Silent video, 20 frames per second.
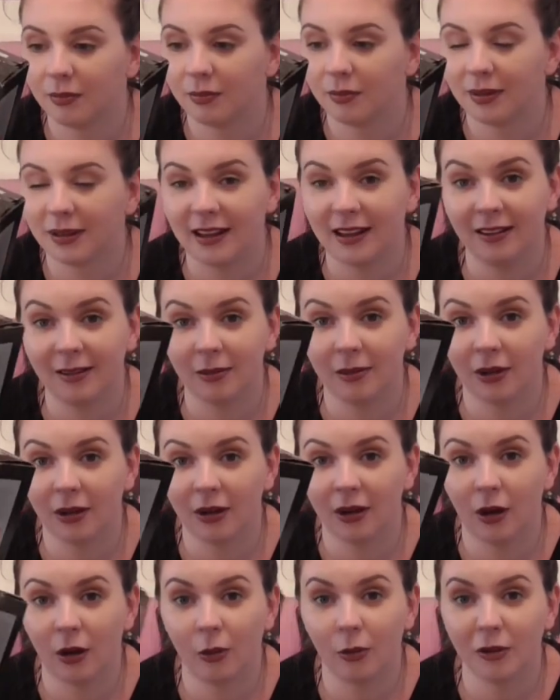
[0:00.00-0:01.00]
Please
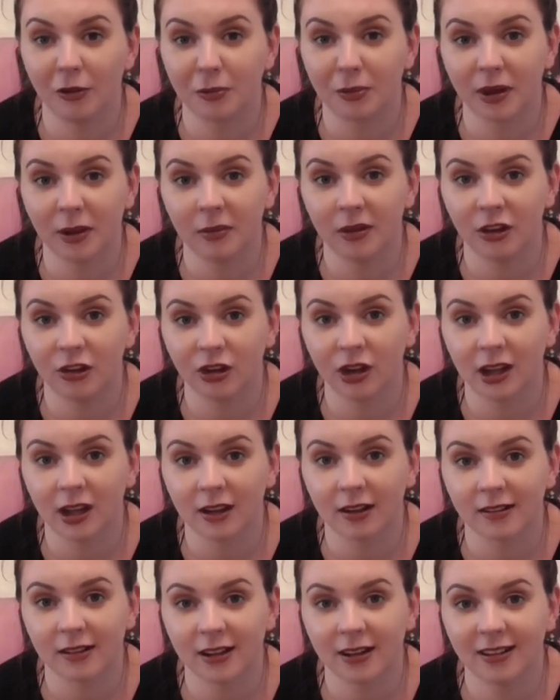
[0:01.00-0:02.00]
always bring me a chai
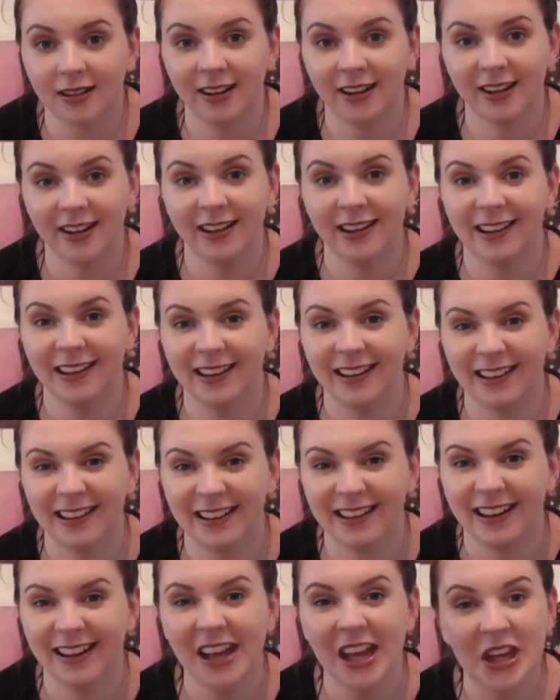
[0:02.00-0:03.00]
latte
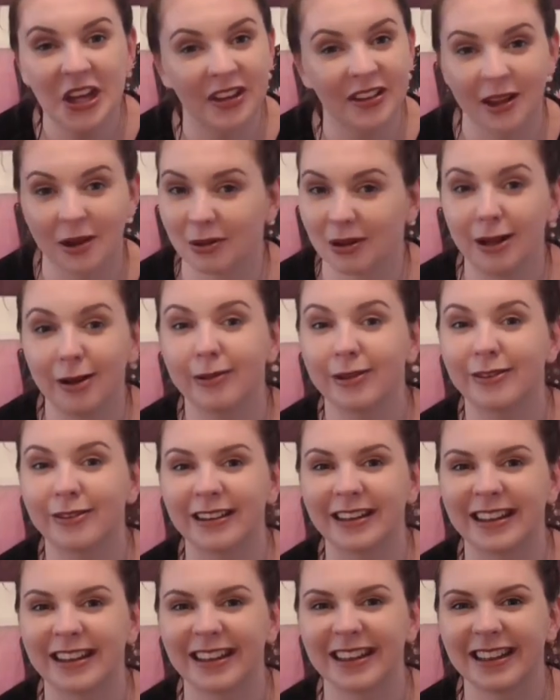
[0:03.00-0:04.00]
because I will always
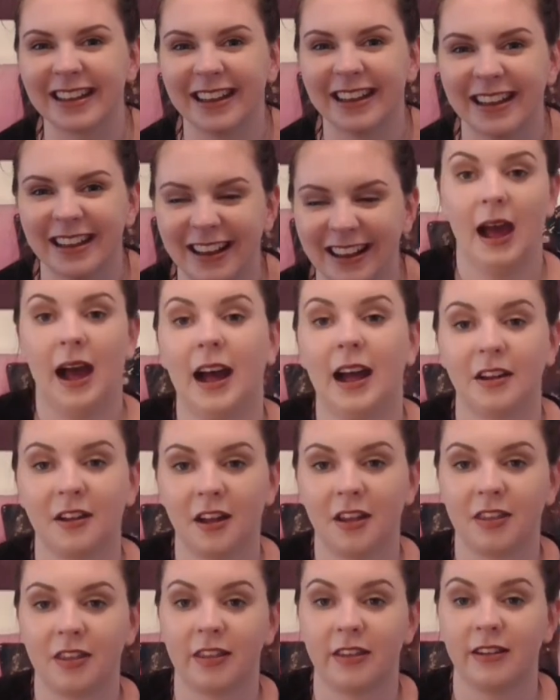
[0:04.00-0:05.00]
drink it. And
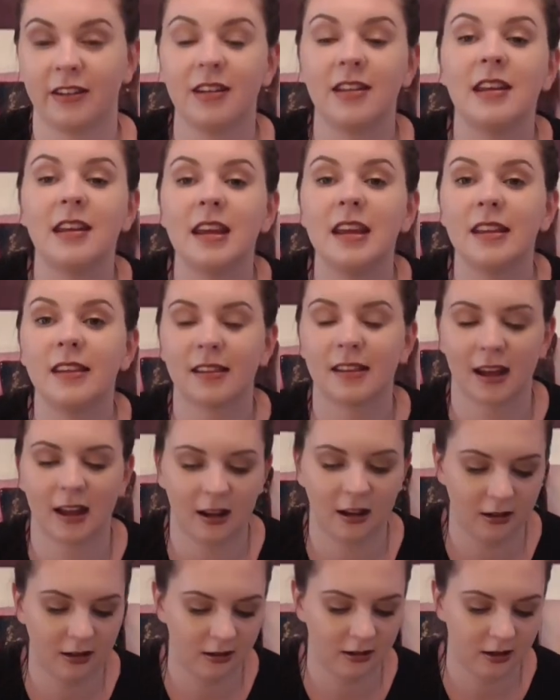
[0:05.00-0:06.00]
other than teas
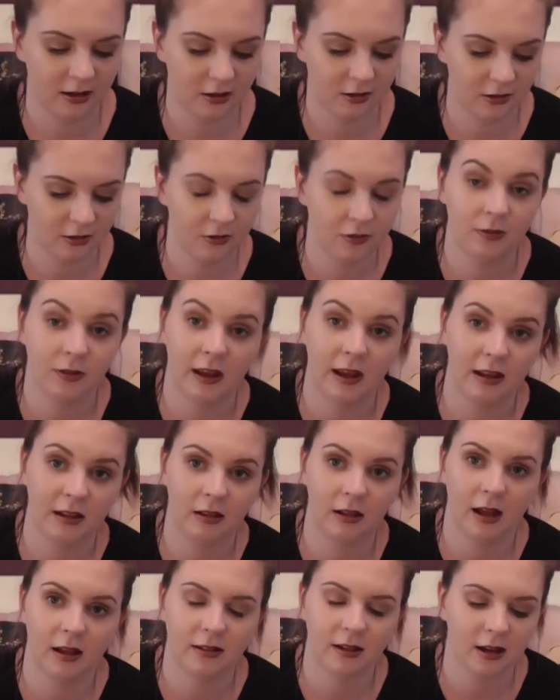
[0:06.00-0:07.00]
and fake
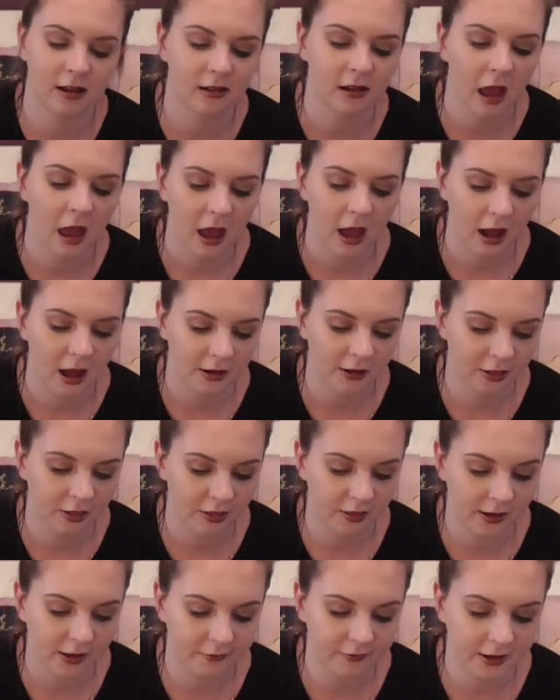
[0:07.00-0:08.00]
lattes. Another
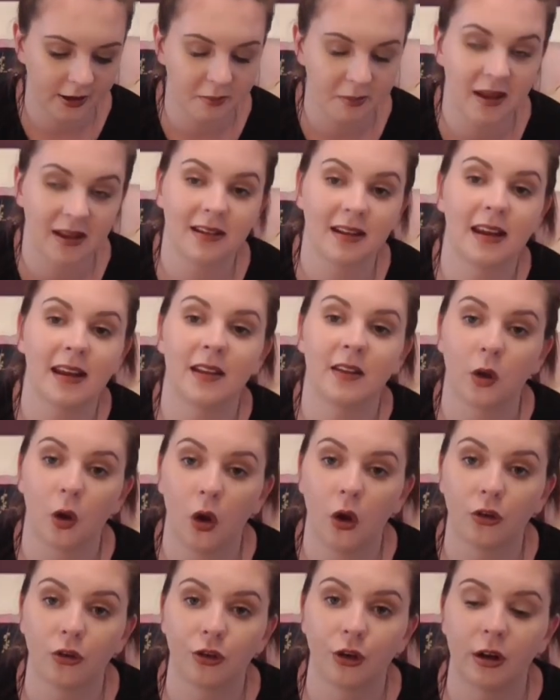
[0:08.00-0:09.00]
thing I recommend is
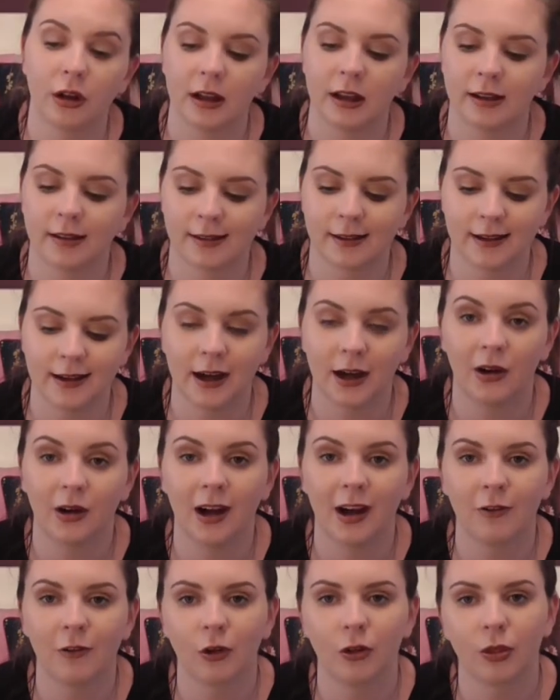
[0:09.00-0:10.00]
hot chocolates. Now,
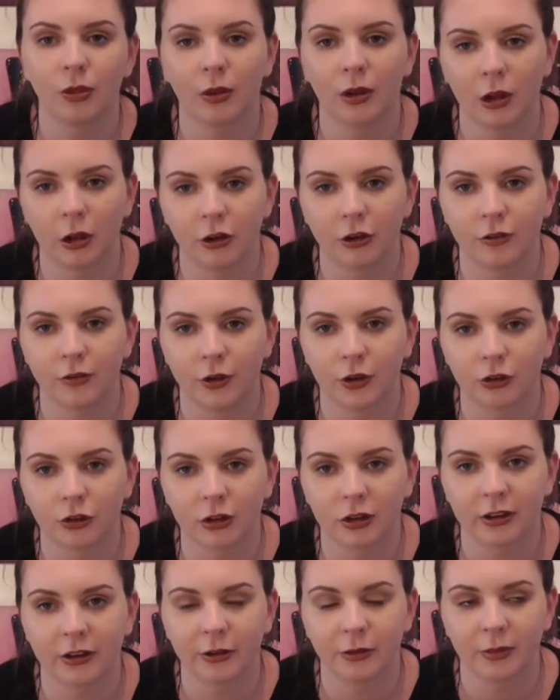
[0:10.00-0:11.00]
I've gone through a lot of hot
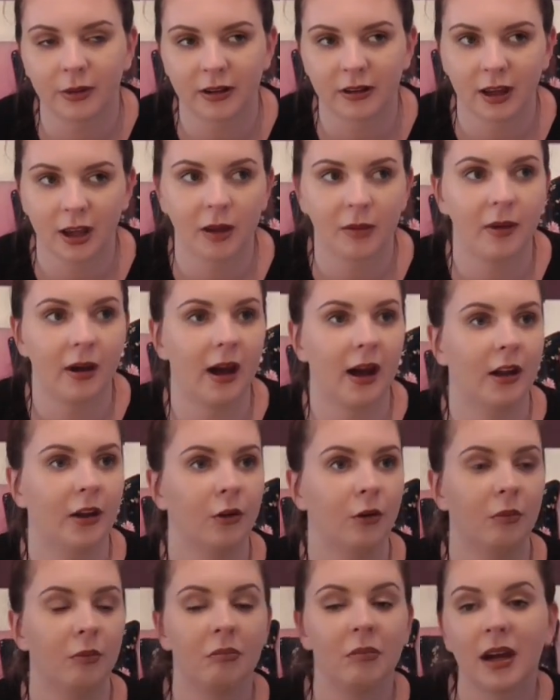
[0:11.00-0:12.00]
chocolates in my time. I
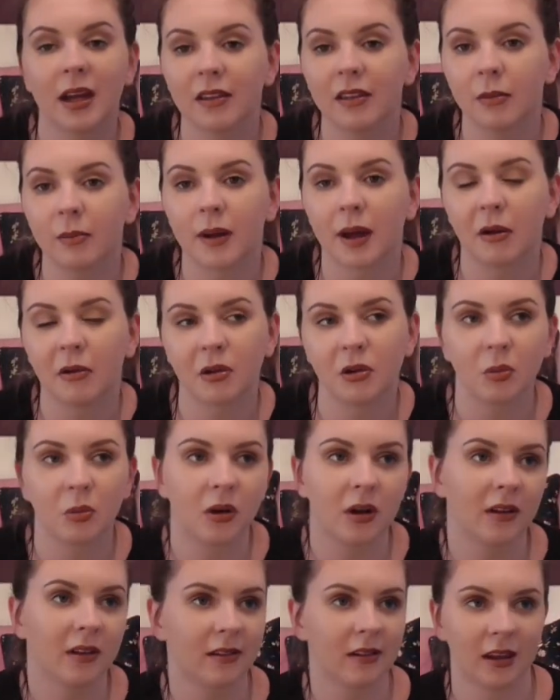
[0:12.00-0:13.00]
don't mind the powdered
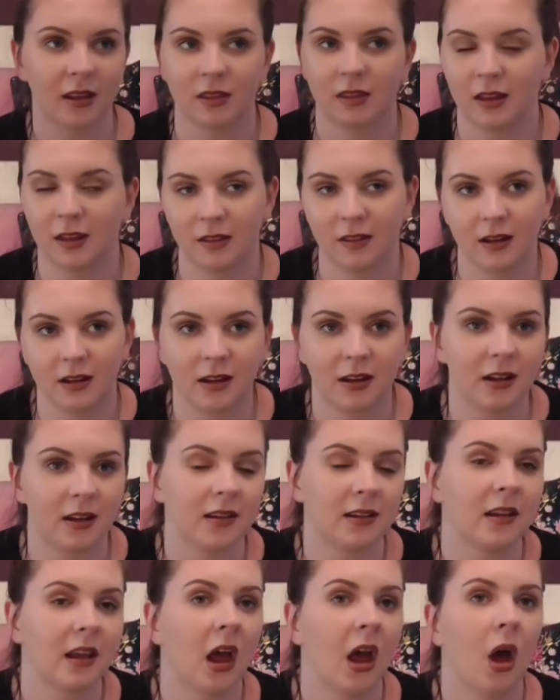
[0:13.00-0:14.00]
ones, I think they're
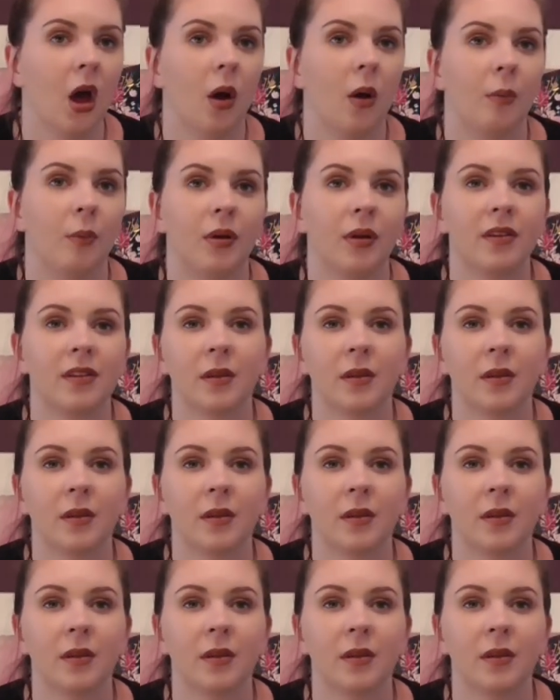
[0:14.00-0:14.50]
nice, but